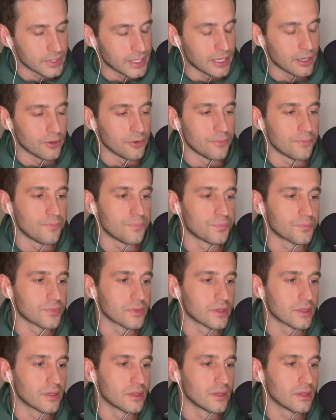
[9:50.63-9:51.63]
Now,
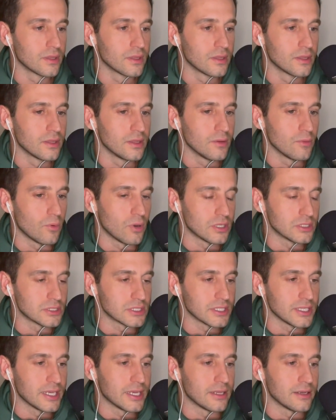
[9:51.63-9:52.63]

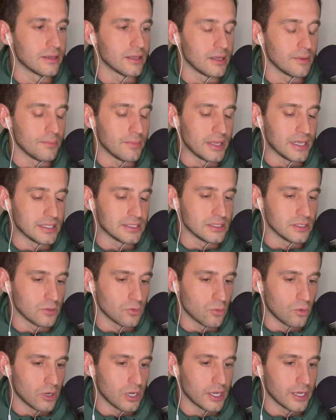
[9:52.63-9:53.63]
once again,
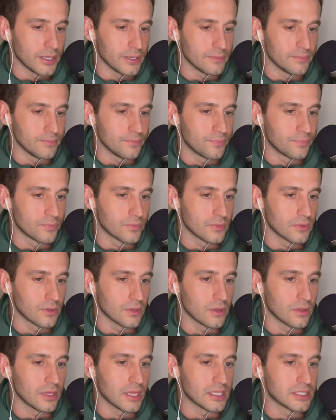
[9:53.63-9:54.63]
amazing wine.
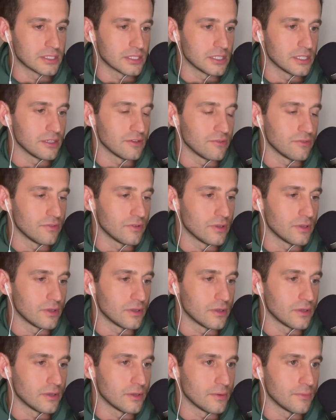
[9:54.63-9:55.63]
Let's give,
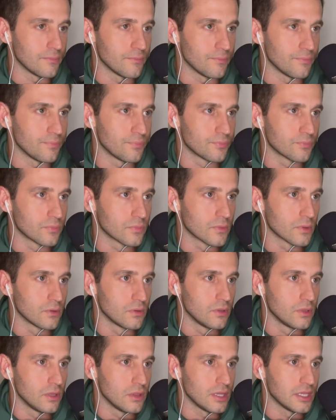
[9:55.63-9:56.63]

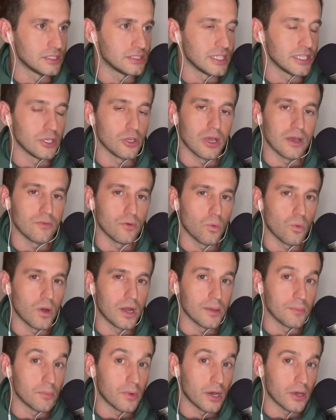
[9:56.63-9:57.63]
let's say you have a
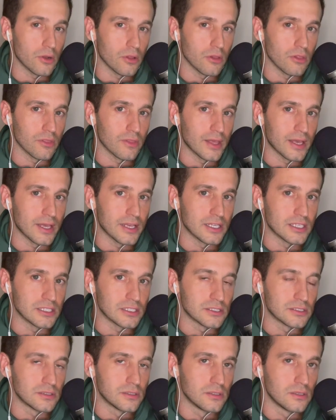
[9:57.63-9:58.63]
wine bottle that
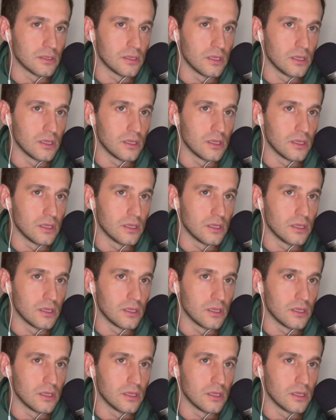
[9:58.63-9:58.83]
is